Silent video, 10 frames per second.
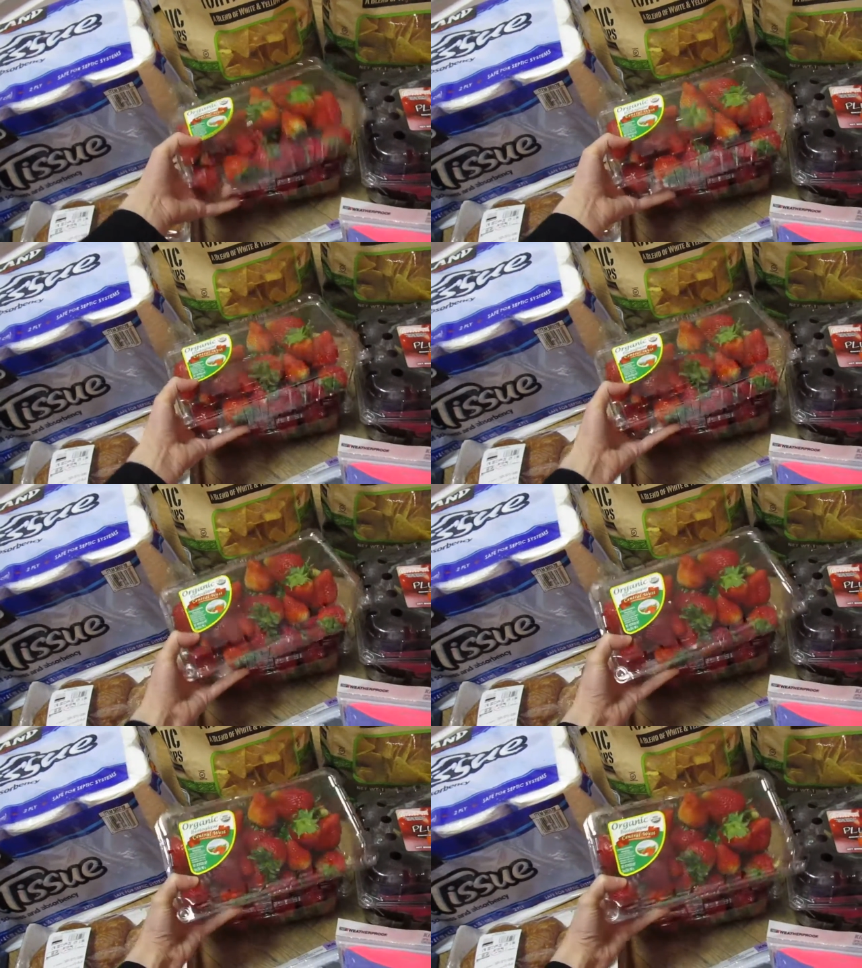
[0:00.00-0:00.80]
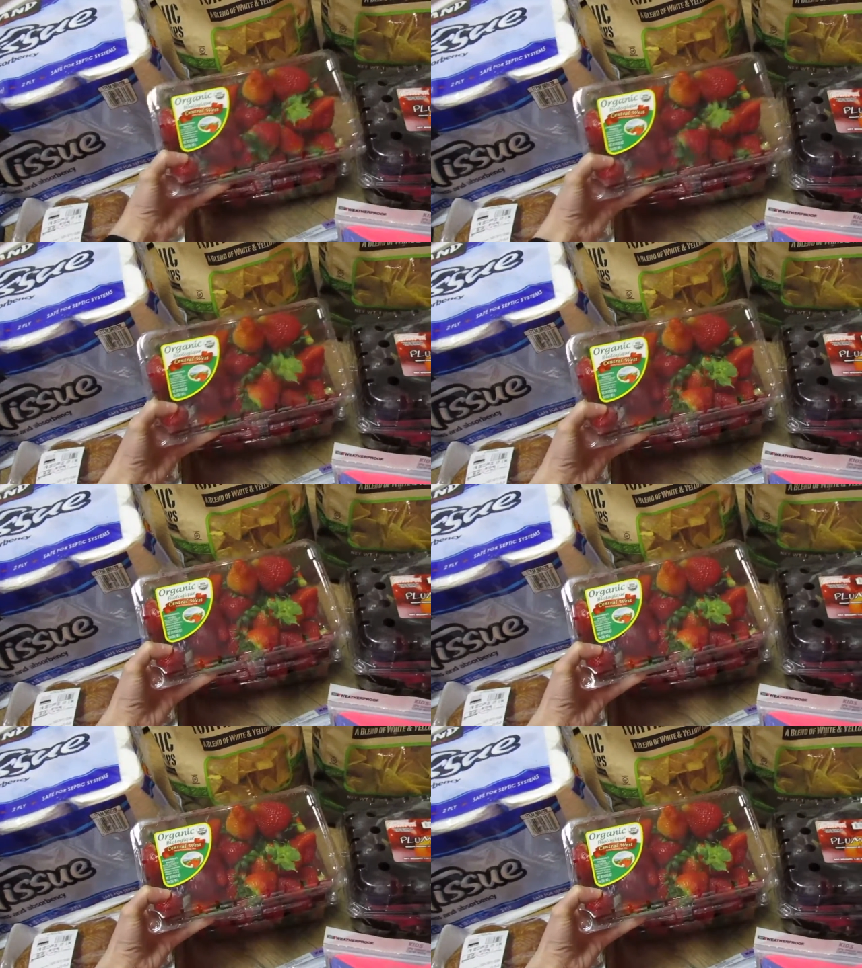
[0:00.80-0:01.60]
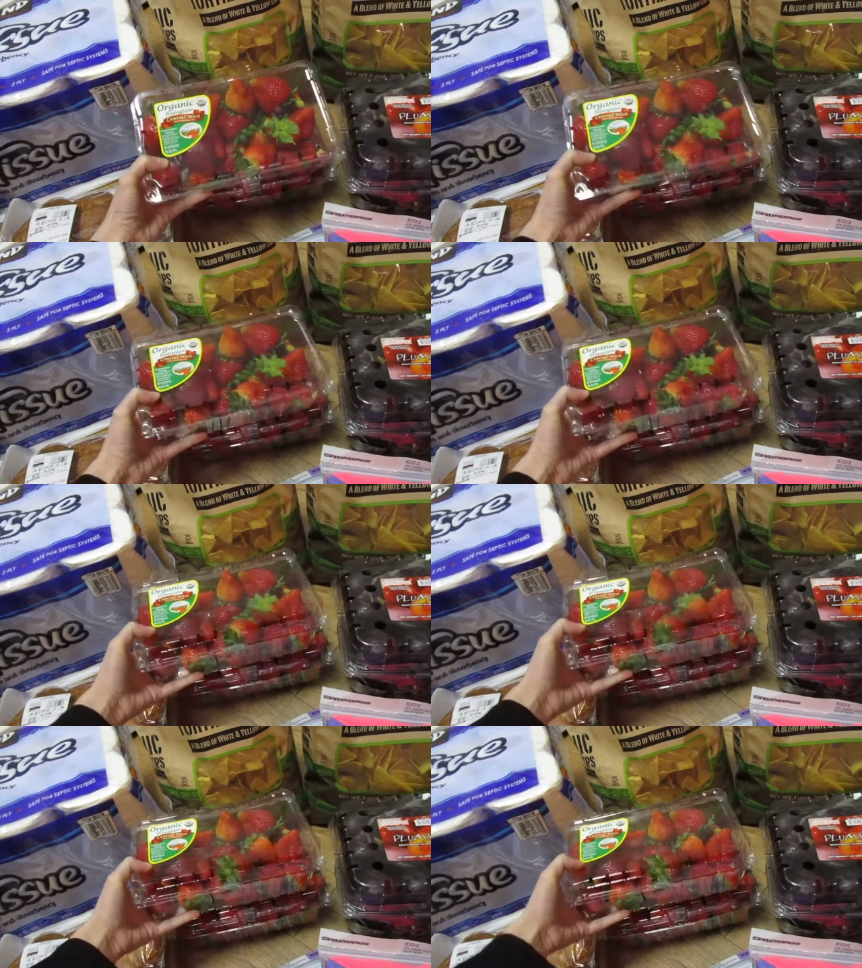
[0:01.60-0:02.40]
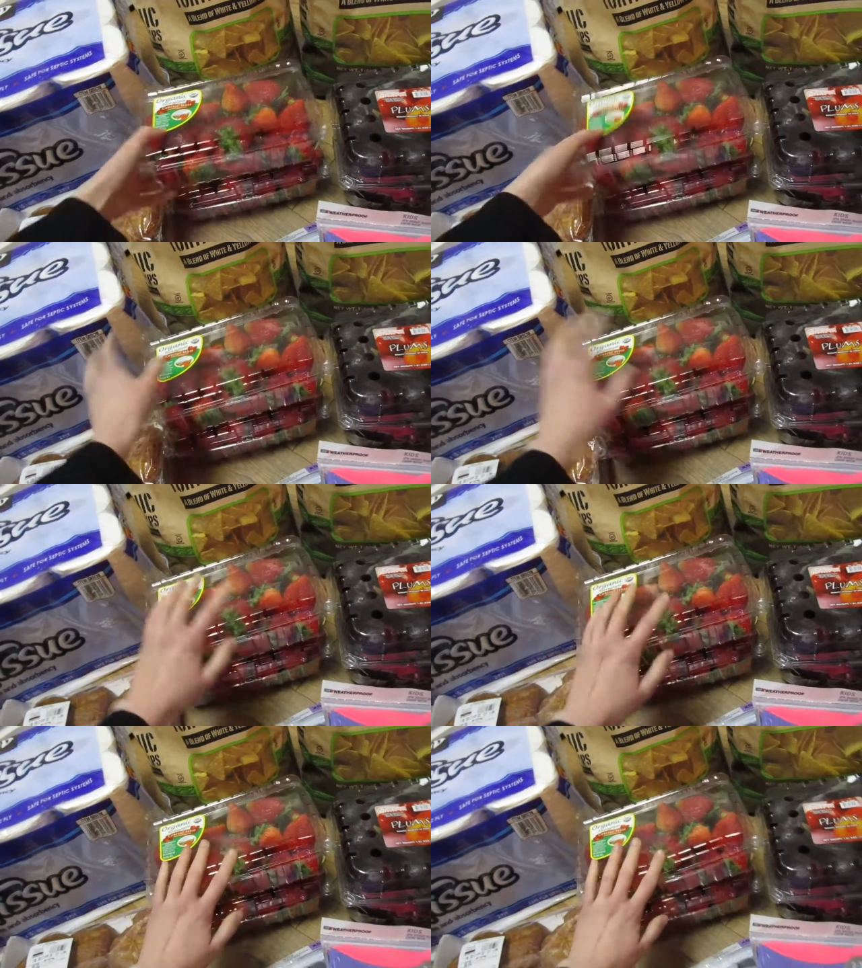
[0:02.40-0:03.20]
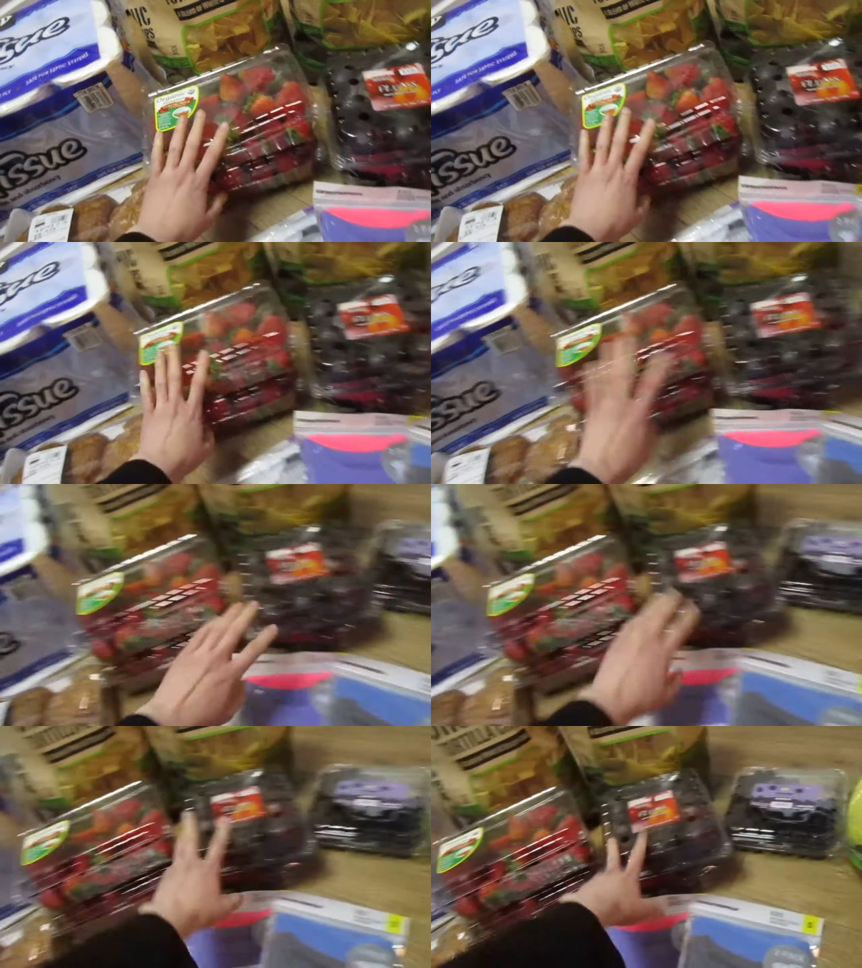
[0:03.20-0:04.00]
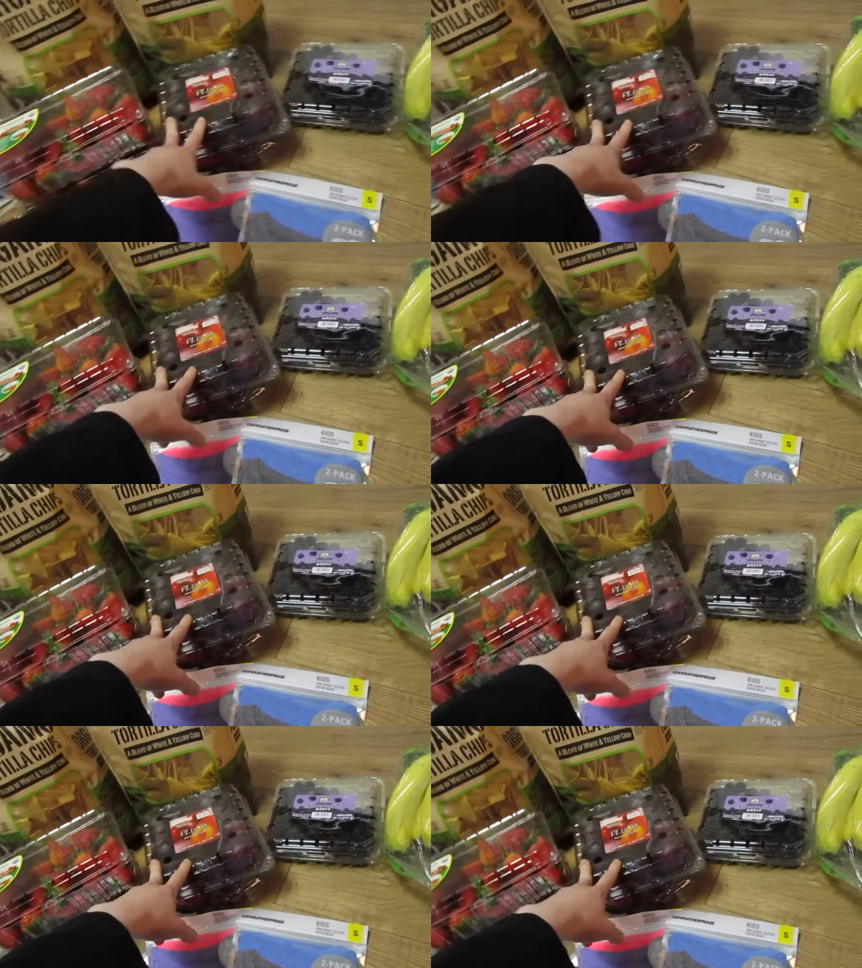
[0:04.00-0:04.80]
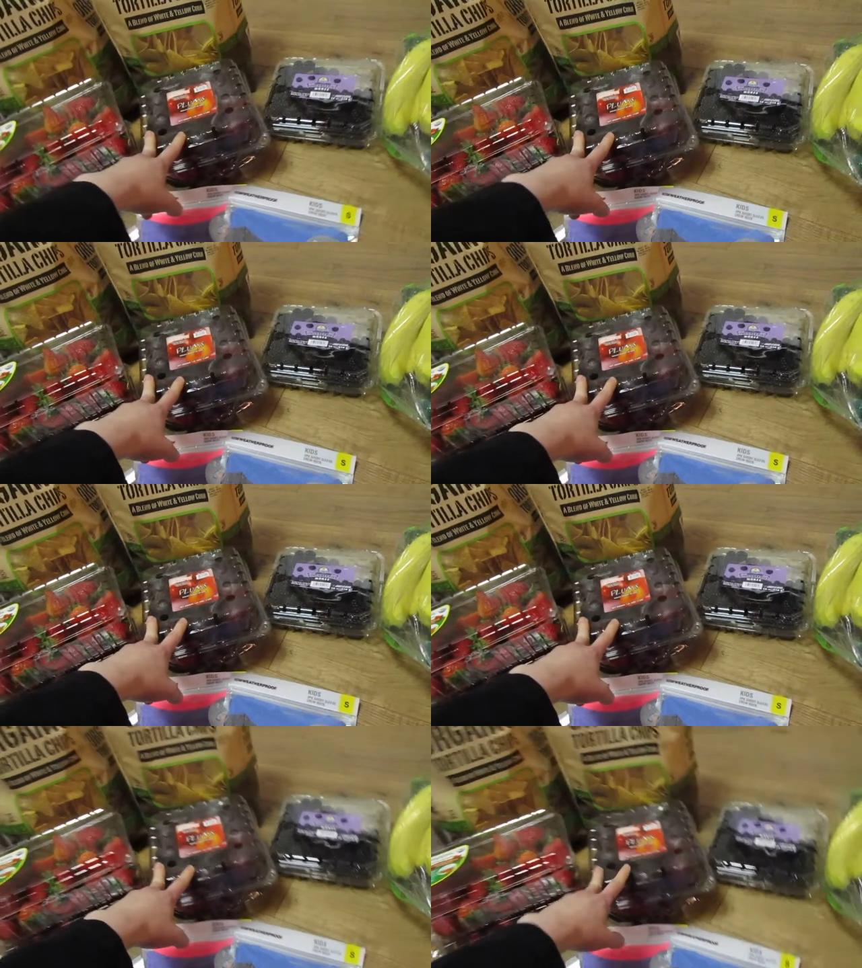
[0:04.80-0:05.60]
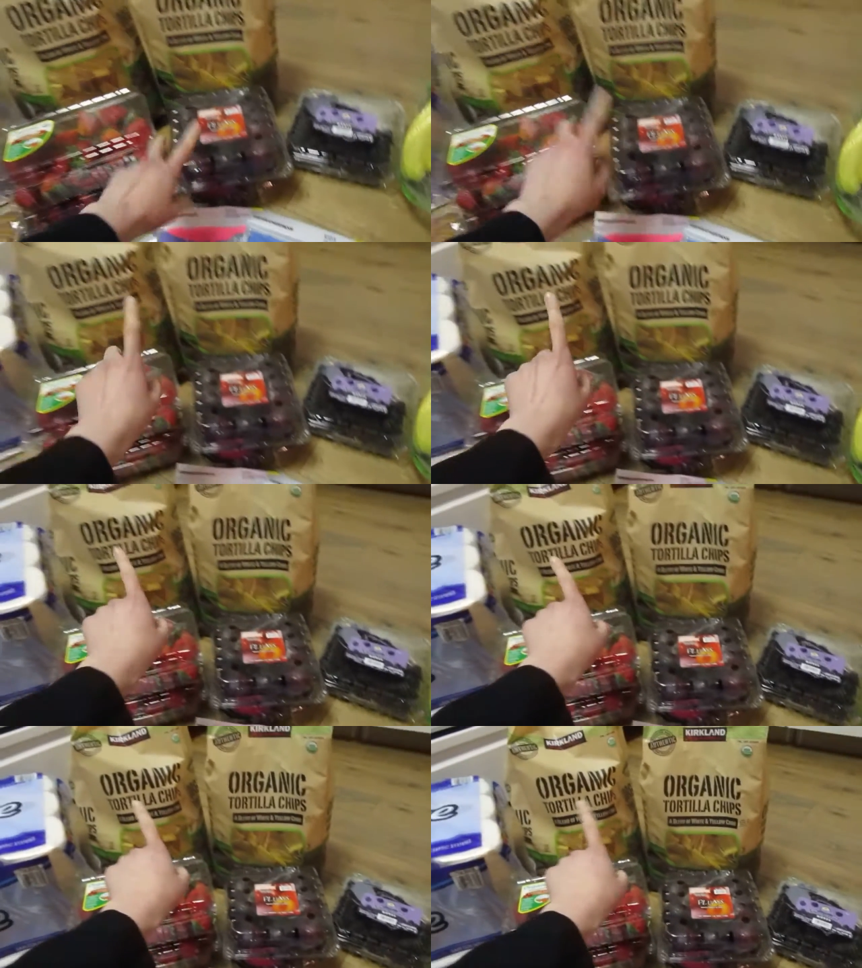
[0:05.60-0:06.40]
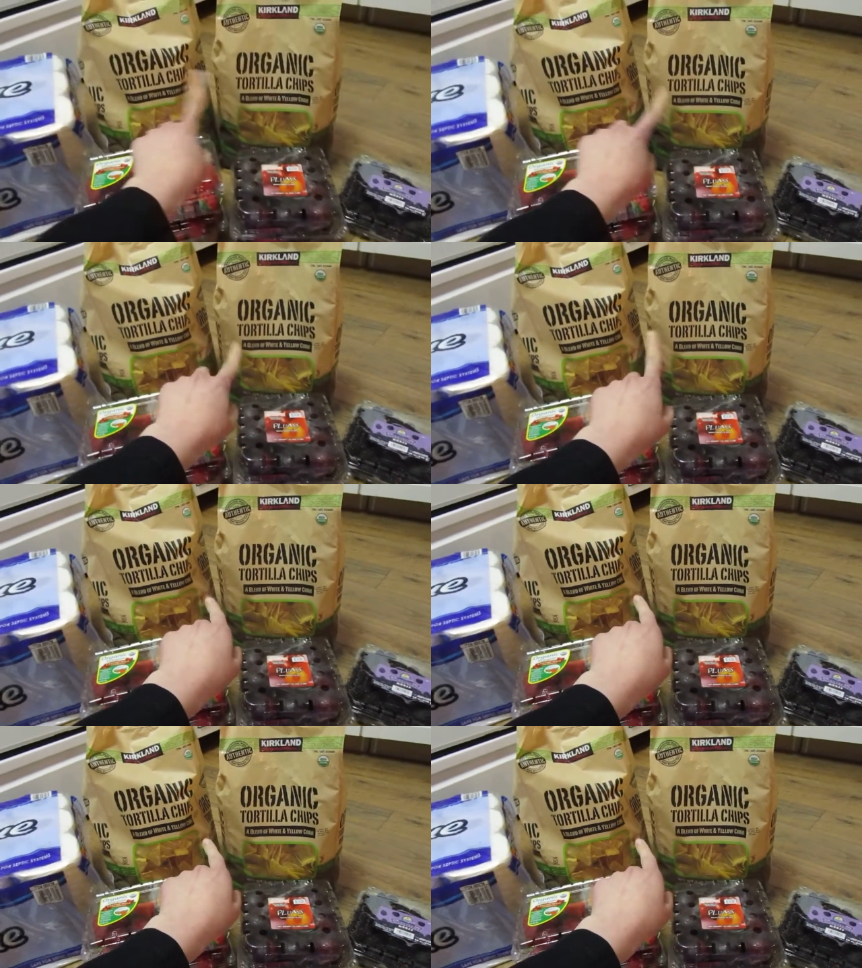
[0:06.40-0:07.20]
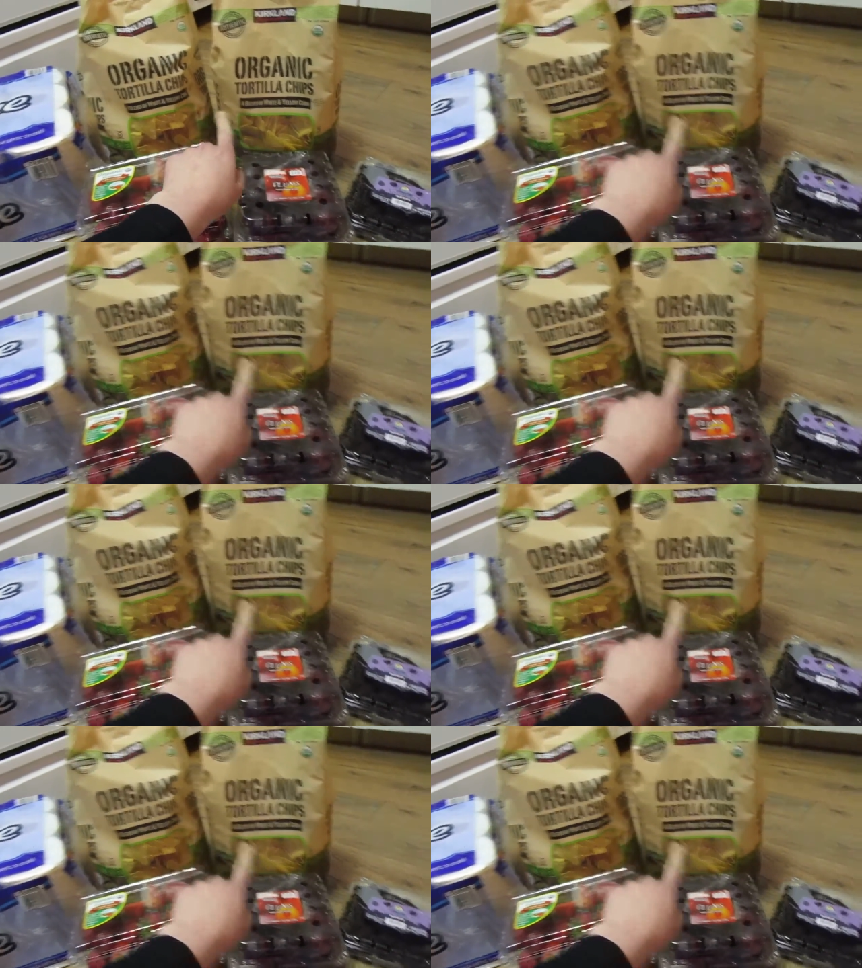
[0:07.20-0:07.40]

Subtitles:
No face is visible, so there are no lips to read.